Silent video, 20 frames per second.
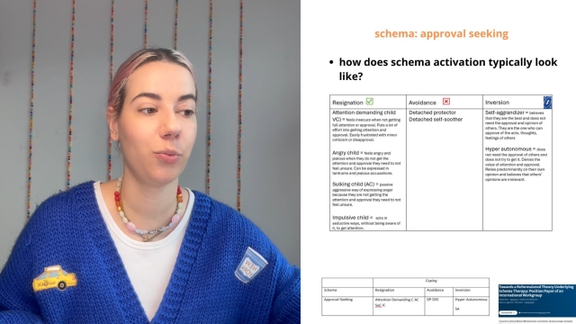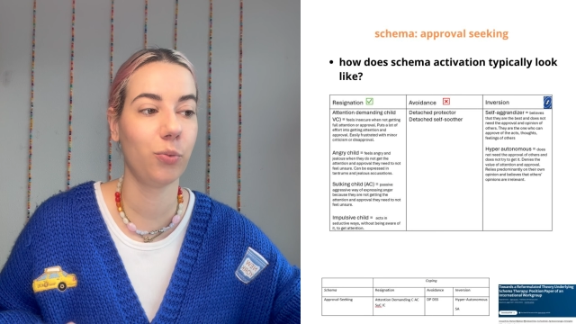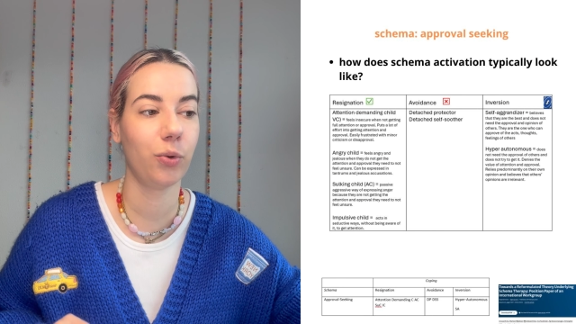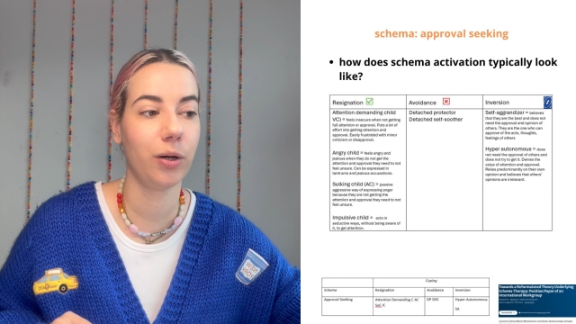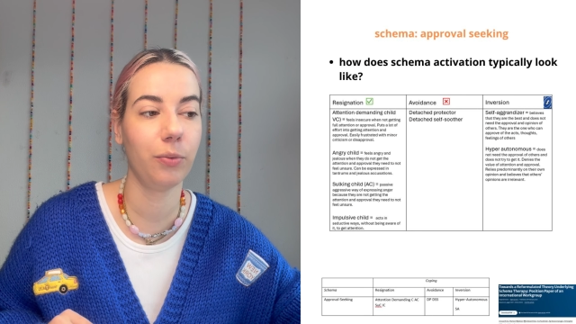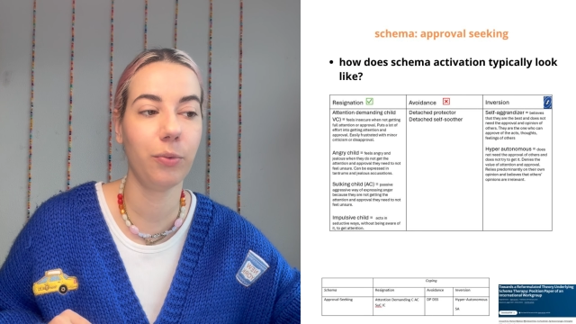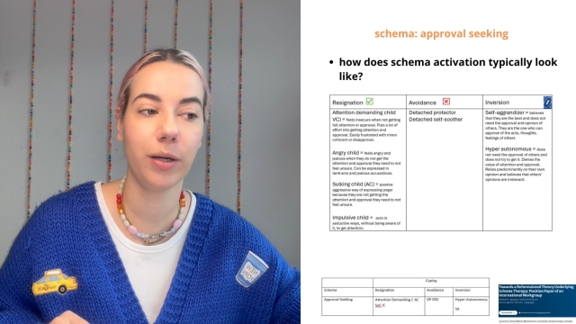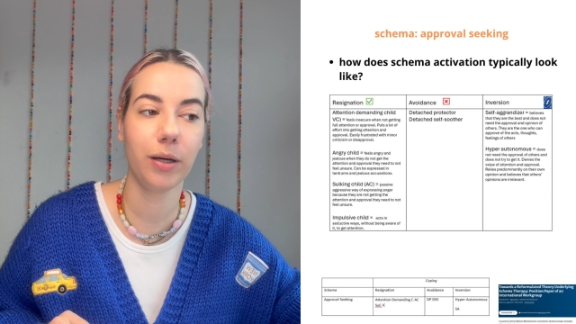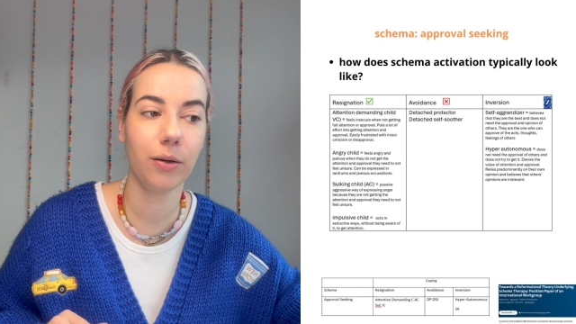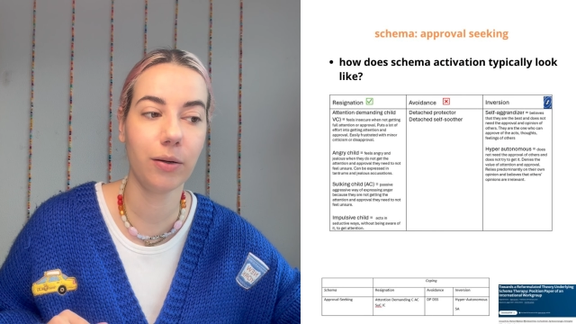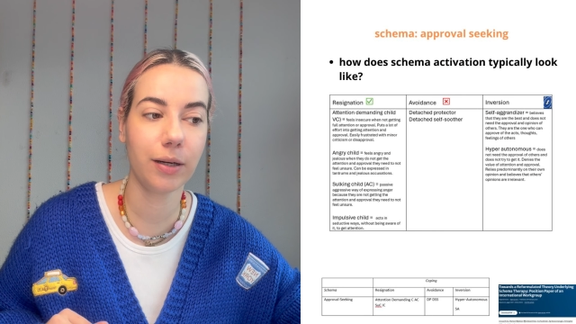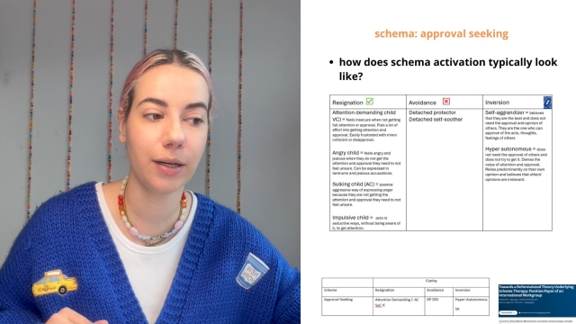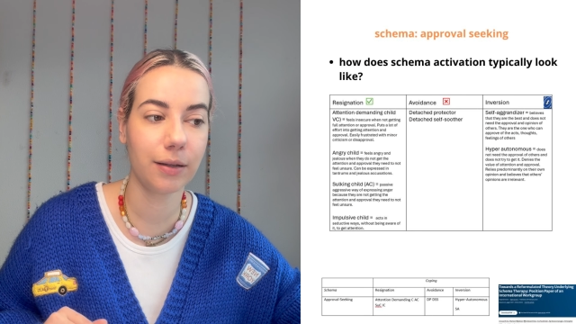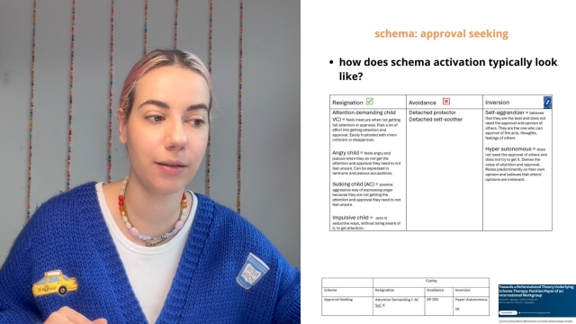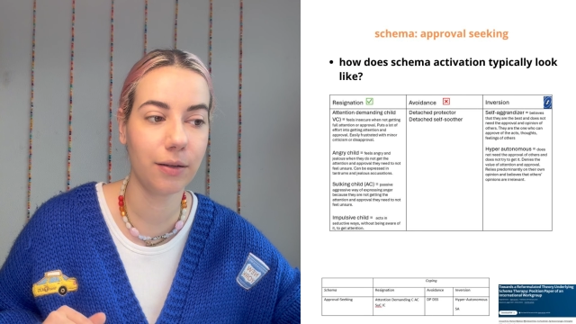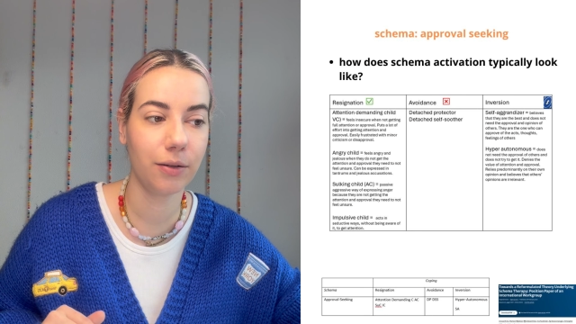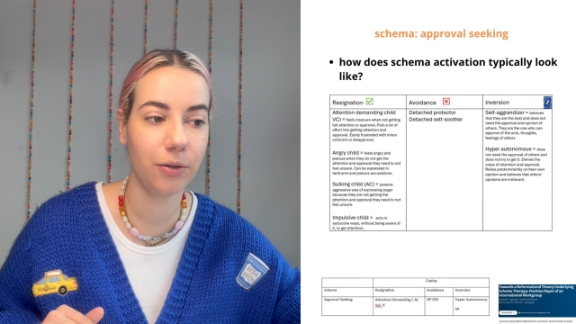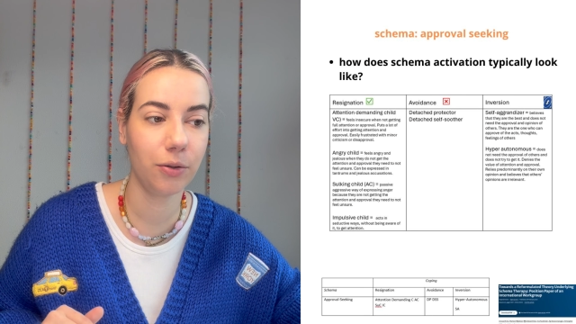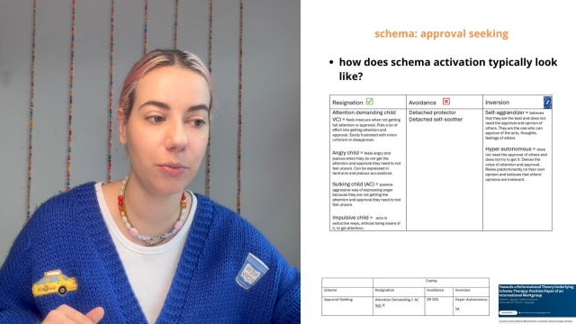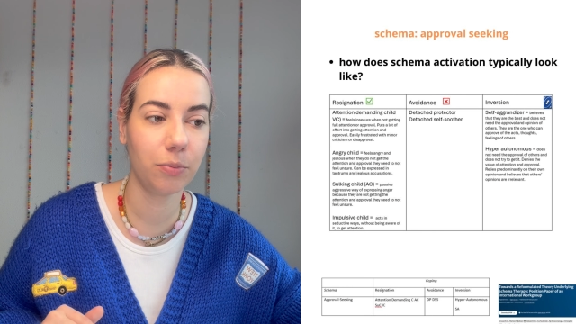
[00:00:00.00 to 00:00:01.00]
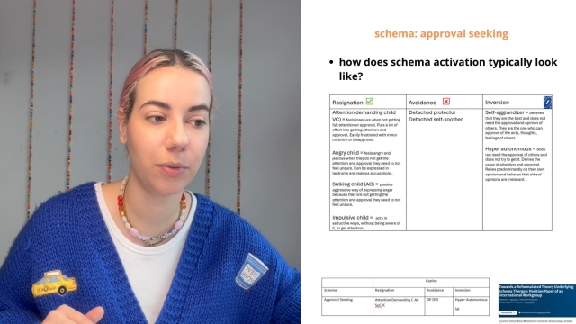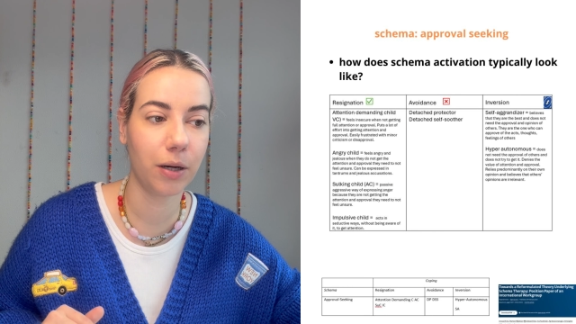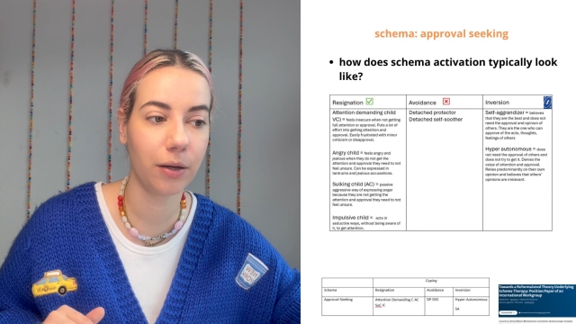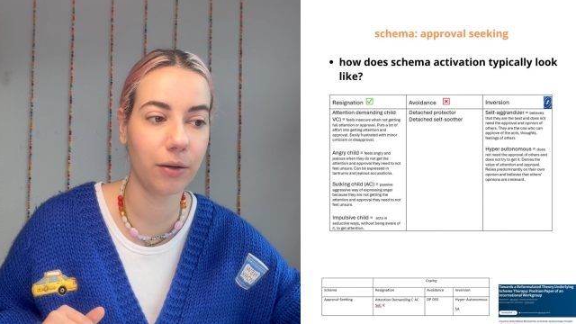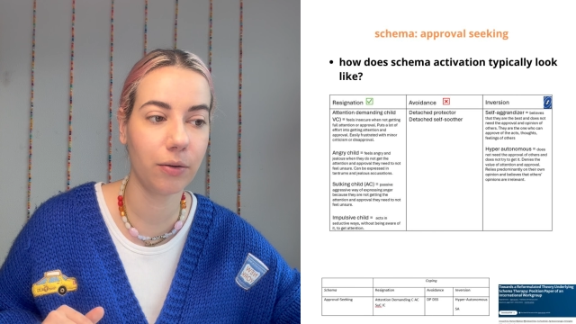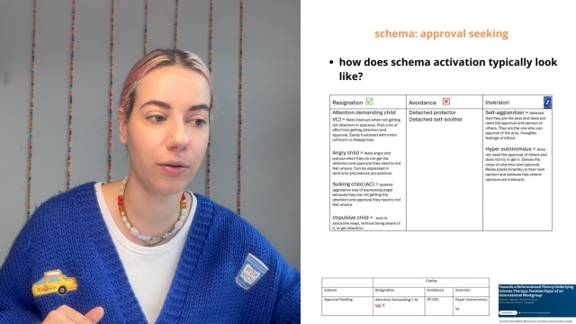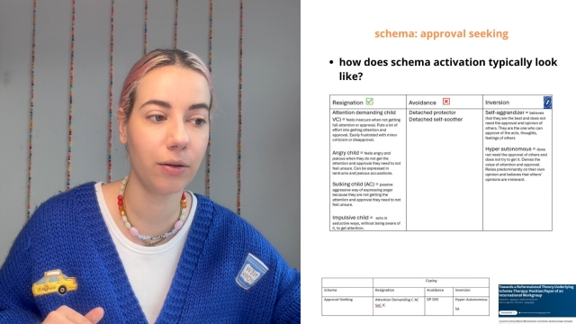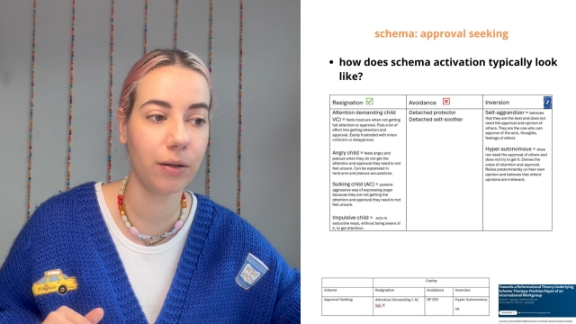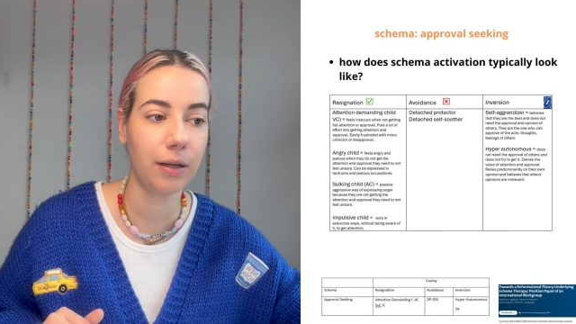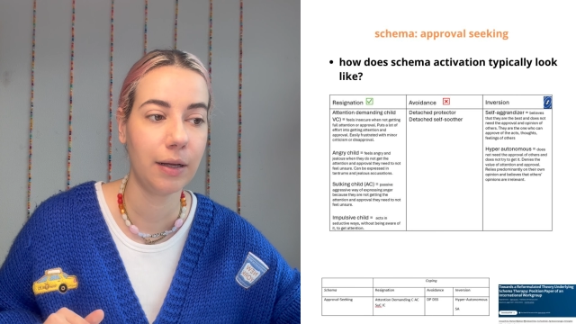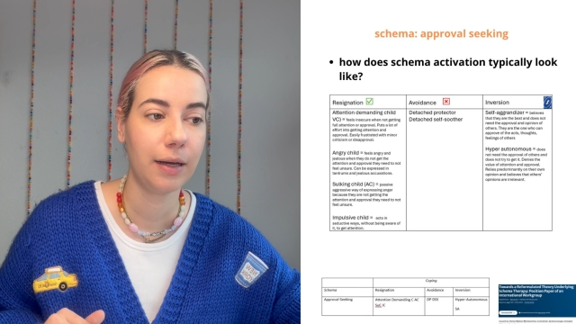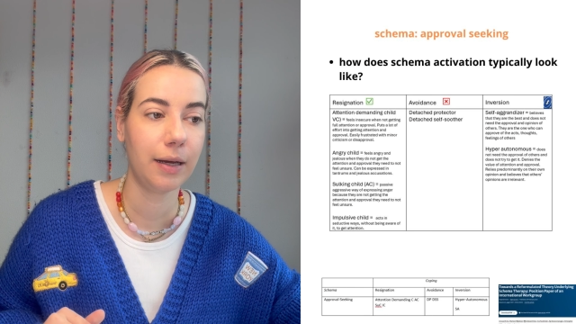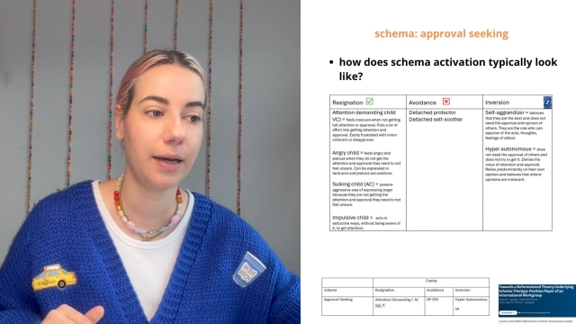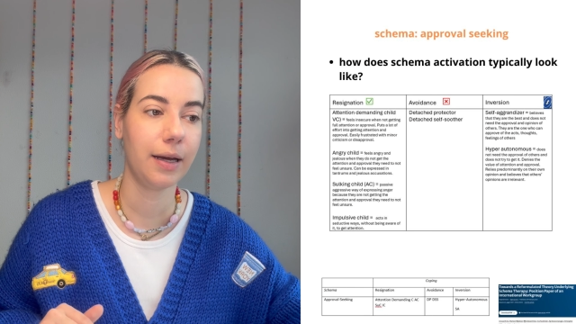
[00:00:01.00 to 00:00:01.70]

When we look at the new model,